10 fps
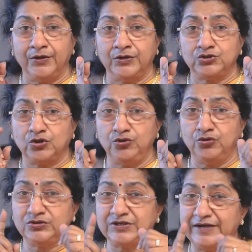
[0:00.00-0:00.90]
So,
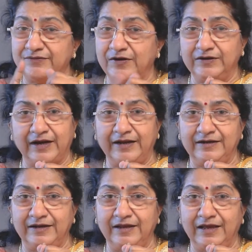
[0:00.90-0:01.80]
you set one
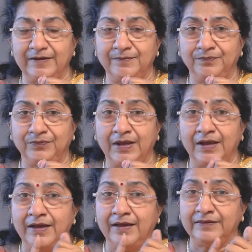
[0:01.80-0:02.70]
criteria,
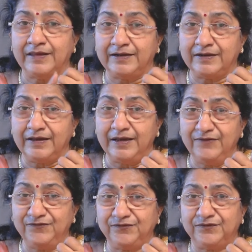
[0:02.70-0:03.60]
that
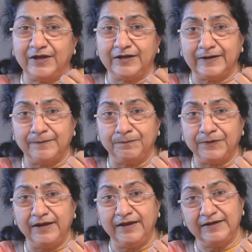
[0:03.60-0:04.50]
if the
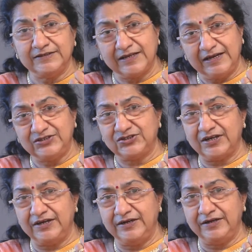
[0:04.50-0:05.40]
company is
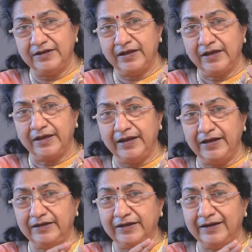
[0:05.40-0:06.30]
listed
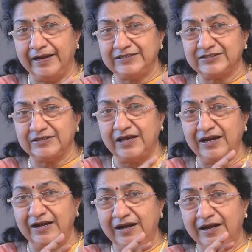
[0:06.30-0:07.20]
in
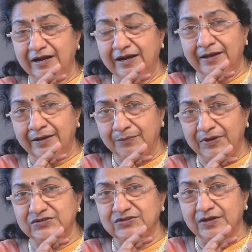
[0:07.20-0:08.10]
national,
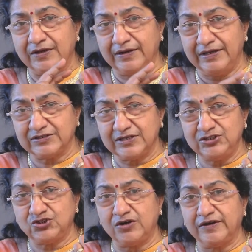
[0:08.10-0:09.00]
means National
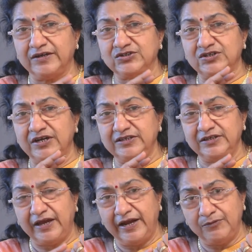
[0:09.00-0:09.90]
Stock Exchange
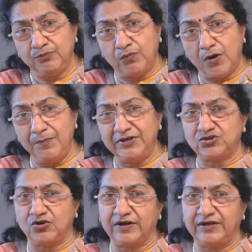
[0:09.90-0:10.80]
and Bombay
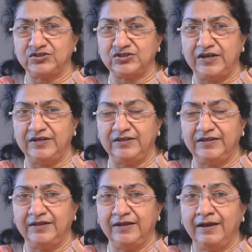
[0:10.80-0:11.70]
Stock Exchange,
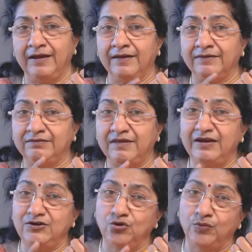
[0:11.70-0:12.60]

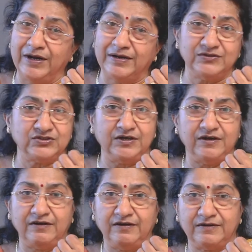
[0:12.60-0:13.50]
then you will consider
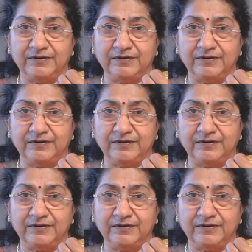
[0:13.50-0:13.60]
it.